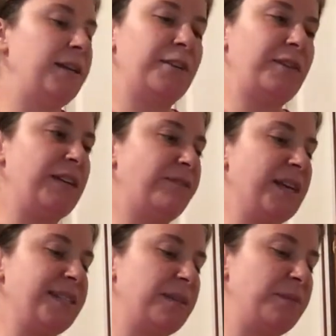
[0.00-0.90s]
If
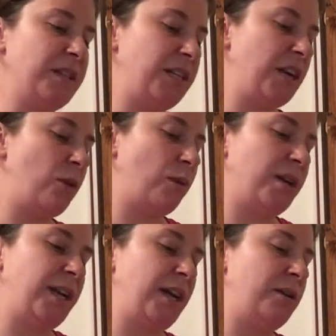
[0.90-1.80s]
that's something that y'all
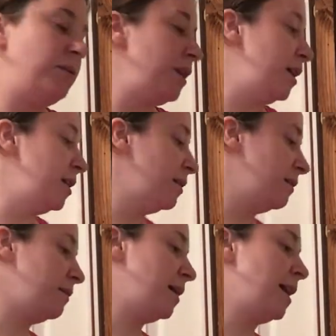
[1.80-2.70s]
want to know, then
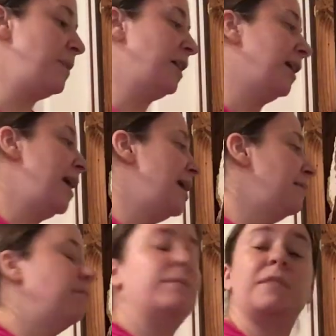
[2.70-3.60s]
I'd be glad
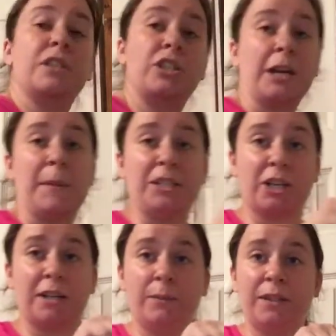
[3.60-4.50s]
to share my
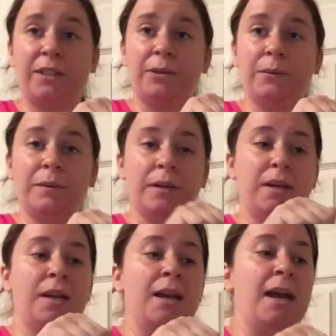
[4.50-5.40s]
journey with you,
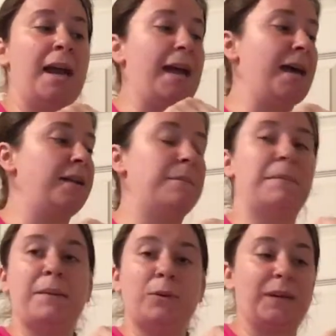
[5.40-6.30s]
and
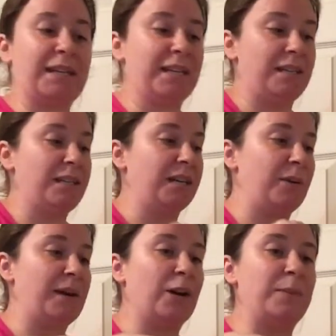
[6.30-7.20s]
maybe we could, you
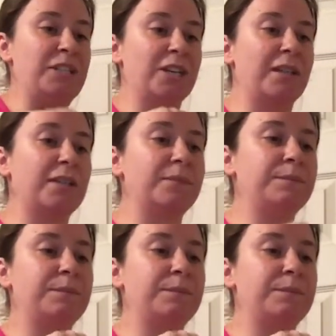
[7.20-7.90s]
know, help each other.